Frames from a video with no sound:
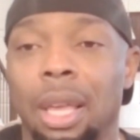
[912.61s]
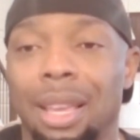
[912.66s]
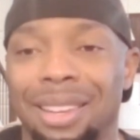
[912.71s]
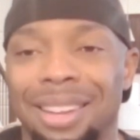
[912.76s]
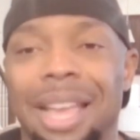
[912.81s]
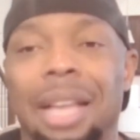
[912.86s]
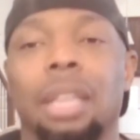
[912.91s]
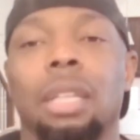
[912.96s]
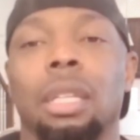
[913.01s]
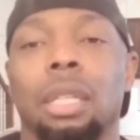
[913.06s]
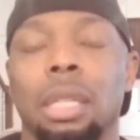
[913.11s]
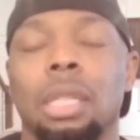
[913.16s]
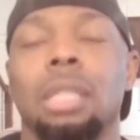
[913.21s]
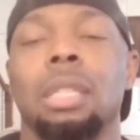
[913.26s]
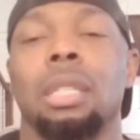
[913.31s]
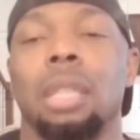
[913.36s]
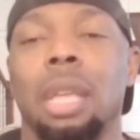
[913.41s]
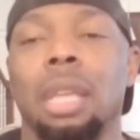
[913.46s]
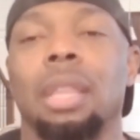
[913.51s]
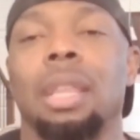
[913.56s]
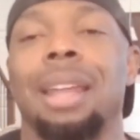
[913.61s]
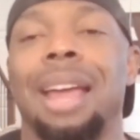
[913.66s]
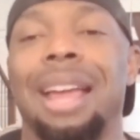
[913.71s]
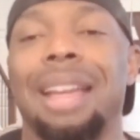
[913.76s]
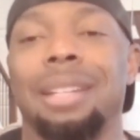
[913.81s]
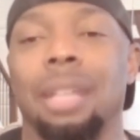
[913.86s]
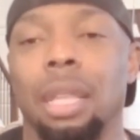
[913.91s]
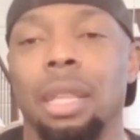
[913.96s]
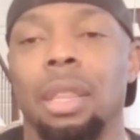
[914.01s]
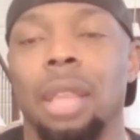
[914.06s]
And I can at least say that
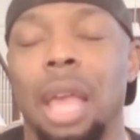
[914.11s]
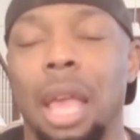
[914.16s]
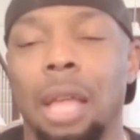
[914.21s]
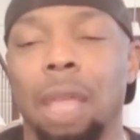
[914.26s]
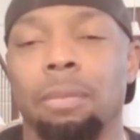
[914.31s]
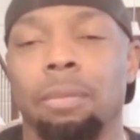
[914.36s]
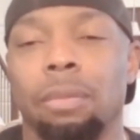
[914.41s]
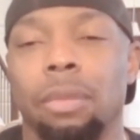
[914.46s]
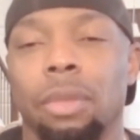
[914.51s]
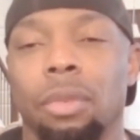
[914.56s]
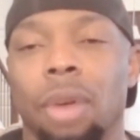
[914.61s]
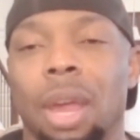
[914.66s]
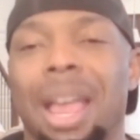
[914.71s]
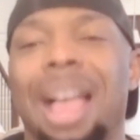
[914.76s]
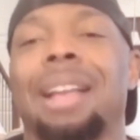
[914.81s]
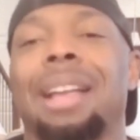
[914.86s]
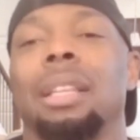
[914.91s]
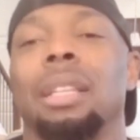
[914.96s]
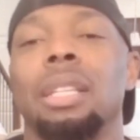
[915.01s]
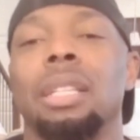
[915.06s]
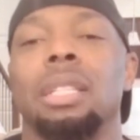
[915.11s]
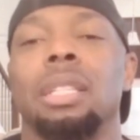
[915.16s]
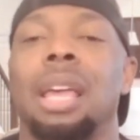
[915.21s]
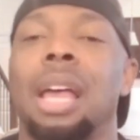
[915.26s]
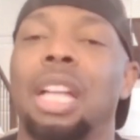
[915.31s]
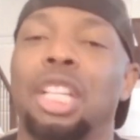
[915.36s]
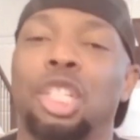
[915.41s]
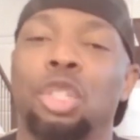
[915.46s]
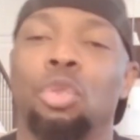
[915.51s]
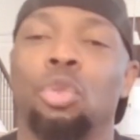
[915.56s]
I did that, right? I can at least
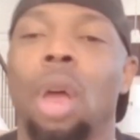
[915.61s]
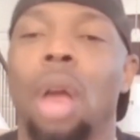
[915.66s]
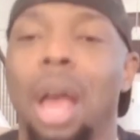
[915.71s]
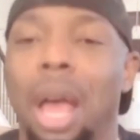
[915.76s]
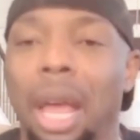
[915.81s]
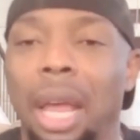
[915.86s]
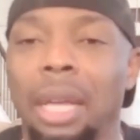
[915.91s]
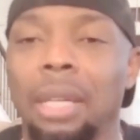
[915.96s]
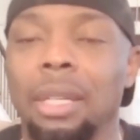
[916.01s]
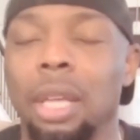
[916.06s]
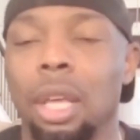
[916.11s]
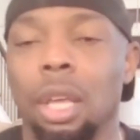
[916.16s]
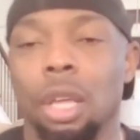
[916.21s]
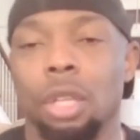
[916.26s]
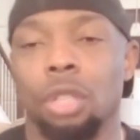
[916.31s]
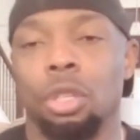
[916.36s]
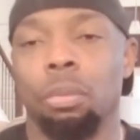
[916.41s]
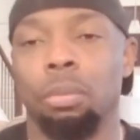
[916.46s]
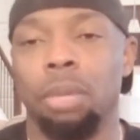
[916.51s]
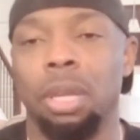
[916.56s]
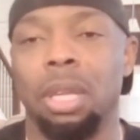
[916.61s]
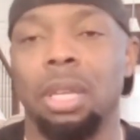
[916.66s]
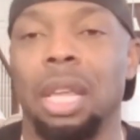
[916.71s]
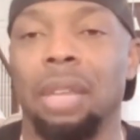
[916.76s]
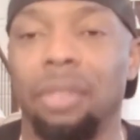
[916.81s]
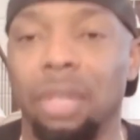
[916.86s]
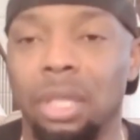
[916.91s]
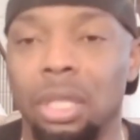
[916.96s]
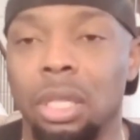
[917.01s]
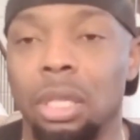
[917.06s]
say I tried to be a
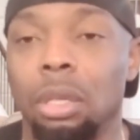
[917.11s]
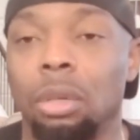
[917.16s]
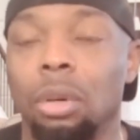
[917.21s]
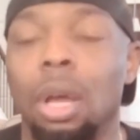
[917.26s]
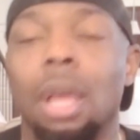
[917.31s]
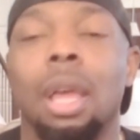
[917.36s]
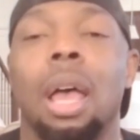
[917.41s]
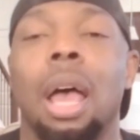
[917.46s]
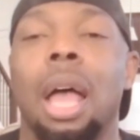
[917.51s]
Navy SEAL.